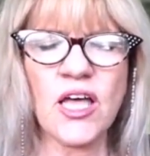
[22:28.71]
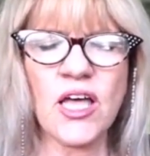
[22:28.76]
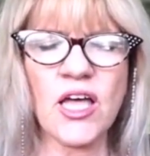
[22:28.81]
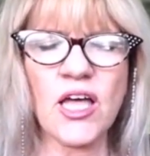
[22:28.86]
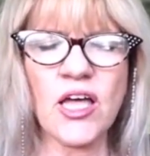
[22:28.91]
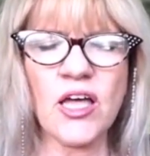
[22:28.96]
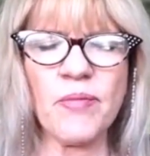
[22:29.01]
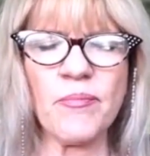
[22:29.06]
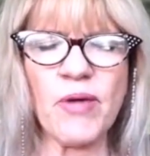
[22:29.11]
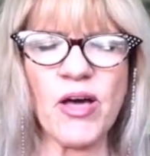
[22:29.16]

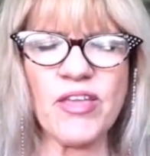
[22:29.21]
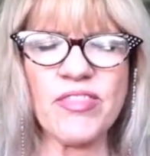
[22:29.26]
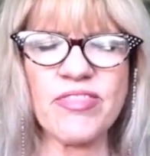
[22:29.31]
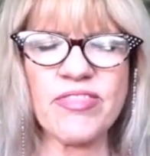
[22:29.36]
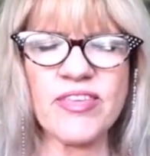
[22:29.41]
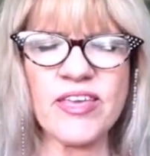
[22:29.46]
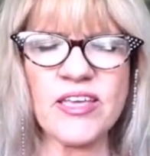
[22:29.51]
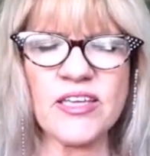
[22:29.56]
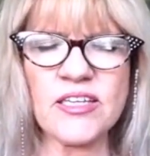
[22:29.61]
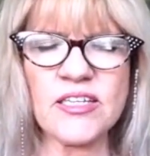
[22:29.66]
I
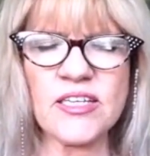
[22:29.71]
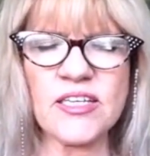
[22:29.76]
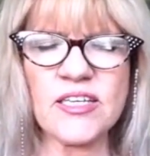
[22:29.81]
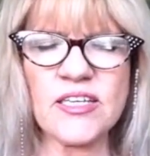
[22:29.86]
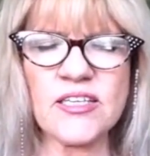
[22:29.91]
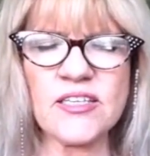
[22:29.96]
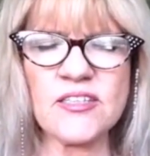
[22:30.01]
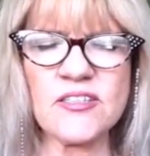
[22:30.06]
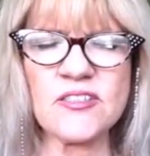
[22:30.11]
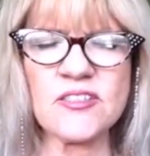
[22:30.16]
think it
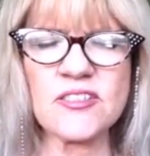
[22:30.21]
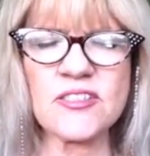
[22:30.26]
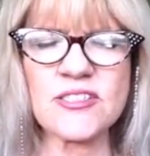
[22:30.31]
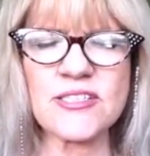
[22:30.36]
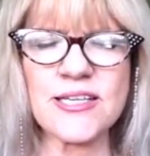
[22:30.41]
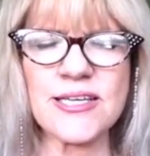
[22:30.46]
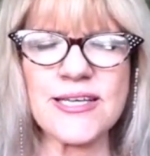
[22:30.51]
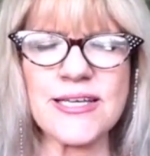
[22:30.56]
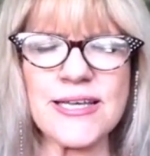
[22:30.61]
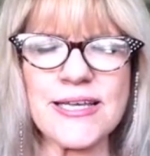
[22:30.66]

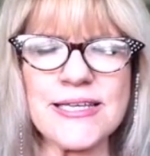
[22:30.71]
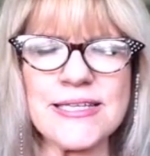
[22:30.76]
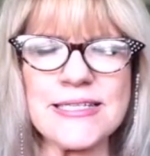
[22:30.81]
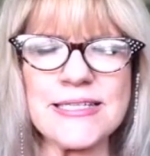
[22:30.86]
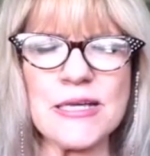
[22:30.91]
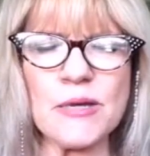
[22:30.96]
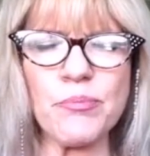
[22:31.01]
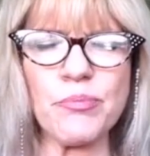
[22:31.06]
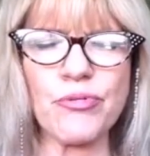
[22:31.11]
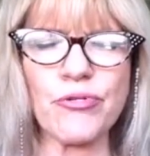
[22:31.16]
is
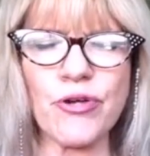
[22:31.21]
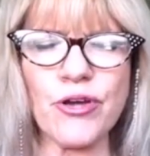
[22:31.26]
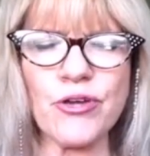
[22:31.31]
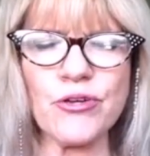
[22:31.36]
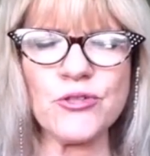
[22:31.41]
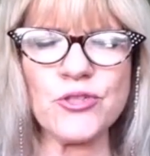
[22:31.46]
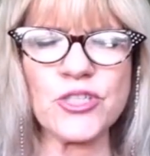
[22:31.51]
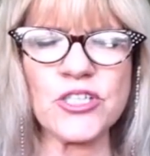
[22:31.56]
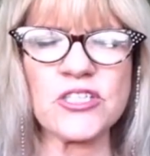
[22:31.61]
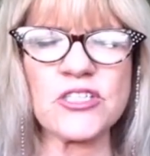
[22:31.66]
a
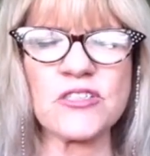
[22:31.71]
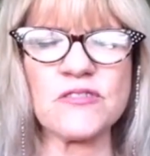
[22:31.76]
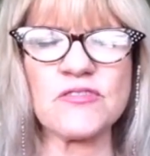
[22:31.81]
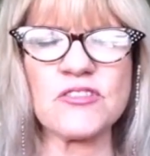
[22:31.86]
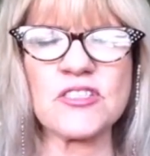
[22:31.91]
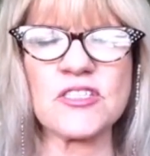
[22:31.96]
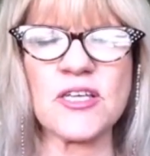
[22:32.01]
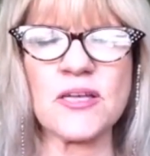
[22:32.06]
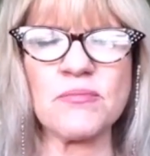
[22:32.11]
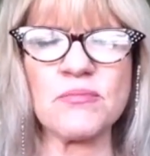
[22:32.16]
project of
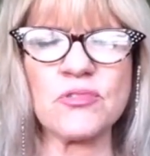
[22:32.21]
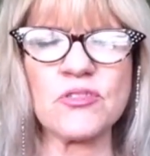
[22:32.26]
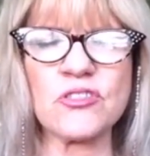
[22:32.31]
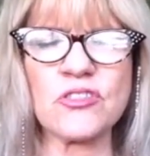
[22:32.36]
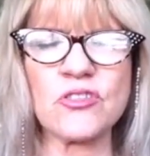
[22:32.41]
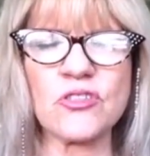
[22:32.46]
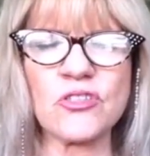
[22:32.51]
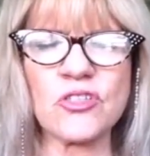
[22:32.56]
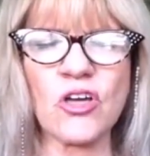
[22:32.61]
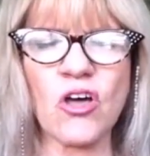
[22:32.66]
some
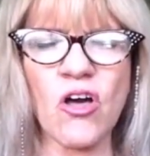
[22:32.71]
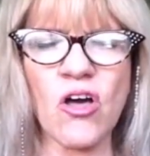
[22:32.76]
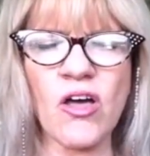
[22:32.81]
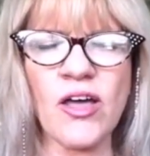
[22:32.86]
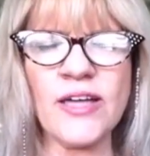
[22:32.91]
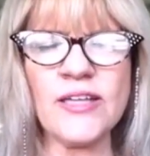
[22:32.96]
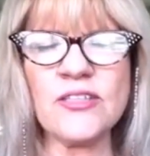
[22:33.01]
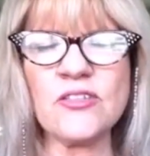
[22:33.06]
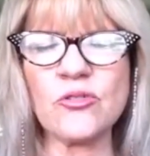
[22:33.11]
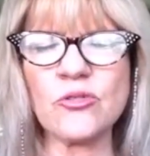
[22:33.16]

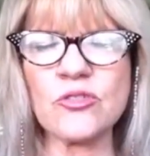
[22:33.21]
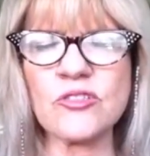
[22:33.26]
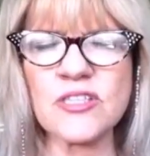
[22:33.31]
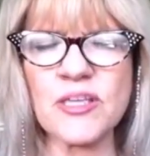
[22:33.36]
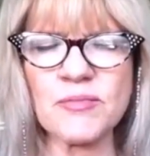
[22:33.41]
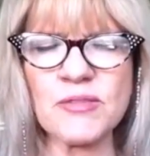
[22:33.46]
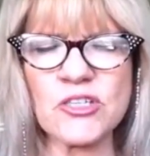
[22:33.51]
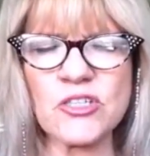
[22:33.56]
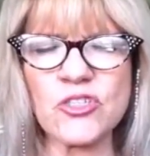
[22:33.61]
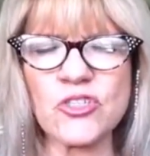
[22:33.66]
kind or
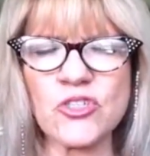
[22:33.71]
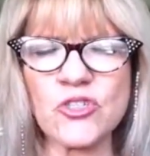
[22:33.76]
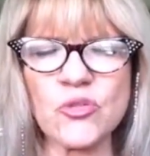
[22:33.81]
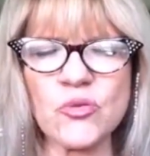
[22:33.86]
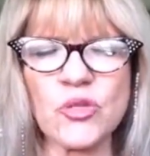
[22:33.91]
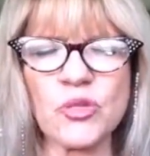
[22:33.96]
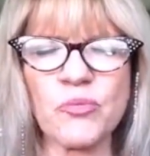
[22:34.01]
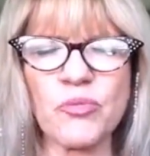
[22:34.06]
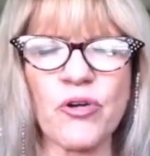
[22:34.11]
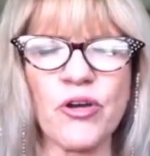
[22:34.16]
something to
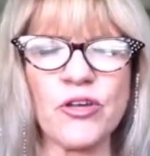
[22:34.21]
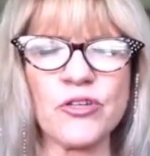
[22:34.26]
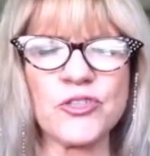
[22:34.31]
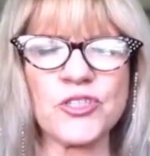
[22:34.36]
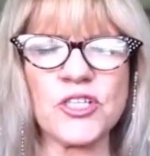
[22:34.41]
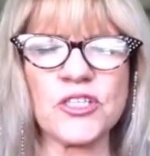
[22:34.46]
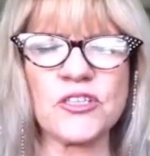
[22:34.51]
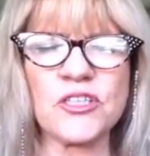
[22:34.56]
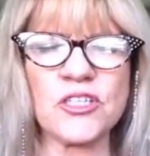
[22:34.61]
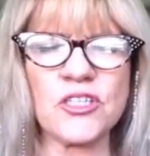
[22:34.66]
do with a
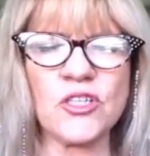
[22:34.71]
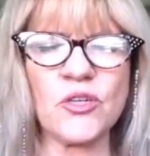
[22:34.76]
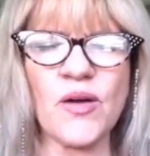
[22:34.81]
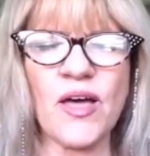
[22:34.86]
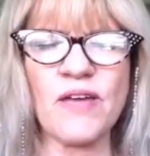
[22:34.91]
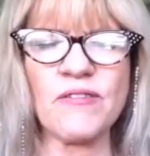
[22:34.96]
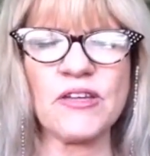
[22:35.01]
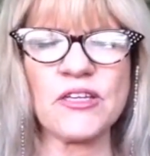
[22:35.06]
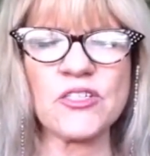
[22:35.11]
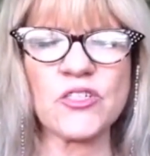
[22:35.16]
project that you
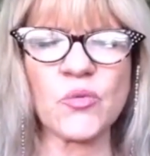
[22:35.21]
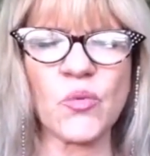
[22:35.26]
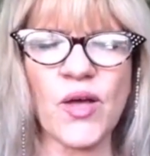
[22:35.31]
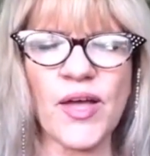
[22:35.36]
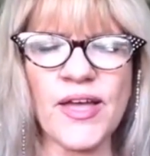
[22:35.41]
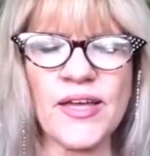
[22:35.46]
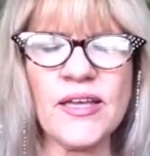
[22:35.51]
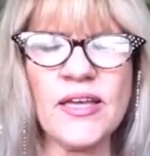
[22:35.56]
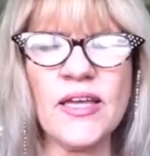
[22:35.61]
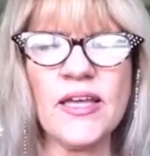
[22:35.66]
have
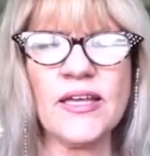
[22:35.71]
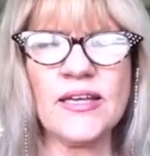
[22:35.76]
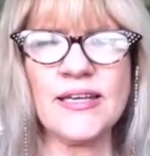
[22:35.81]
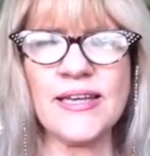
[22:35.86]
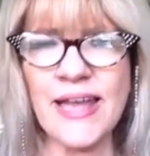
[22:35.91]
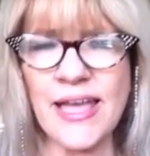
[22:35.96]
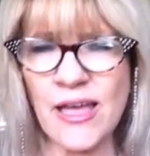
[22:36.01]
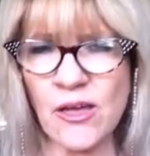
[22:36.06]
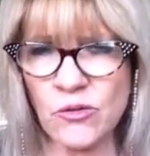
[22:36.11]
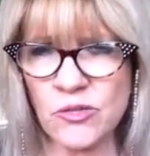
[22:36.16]
underway.
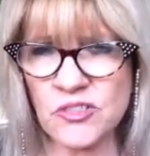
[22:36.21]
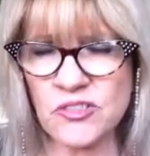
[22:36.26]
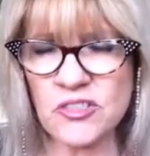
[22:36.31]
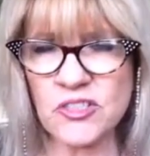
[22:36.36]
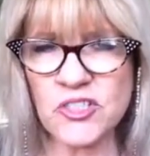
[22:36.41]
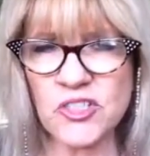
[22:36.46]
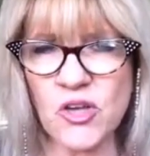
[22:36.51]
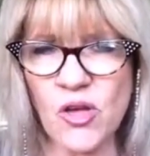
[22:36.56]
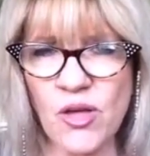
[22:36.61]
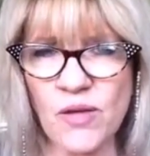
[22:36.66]
Now is
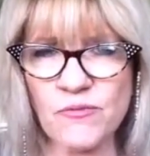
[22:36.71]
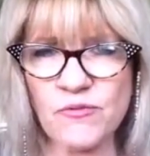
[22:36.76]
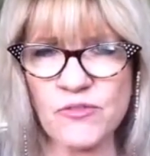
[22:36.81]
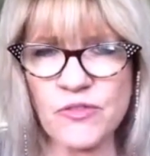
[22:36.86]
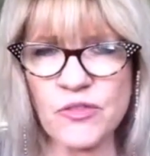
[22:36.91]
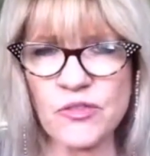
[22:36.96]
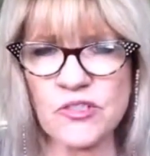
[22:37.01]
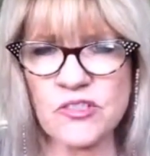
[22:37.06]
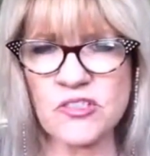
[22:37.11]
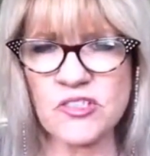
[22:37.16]
the time
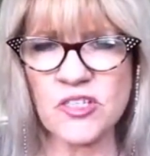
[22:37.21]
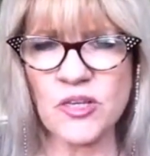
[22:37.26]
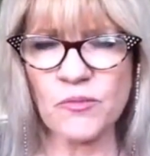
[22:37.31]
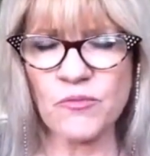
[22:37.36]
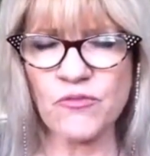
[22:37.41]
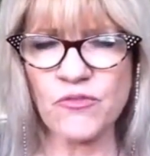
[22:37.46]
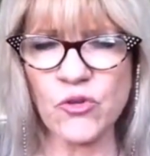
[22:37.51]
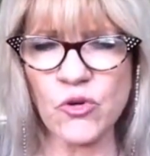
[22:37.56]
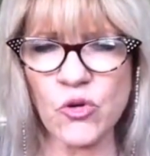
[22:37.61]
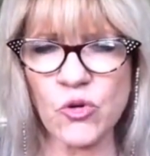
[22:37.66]
for you to
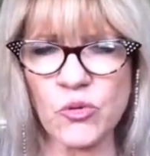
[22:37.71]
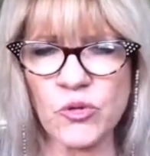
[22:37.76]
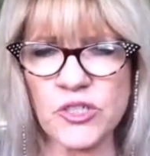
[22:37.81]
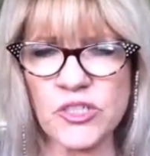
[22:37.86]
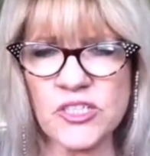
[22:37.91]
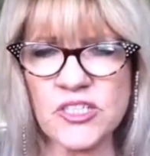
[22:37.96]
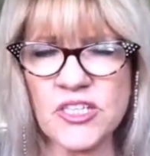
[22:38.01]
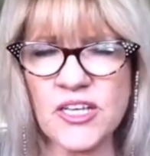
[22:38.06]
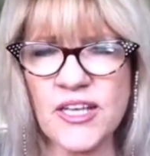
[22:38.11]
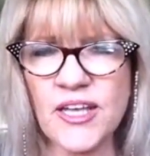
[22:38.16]
step
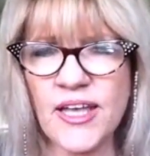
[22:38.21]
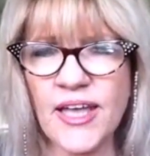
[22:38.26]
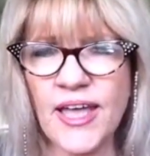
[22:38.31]
forward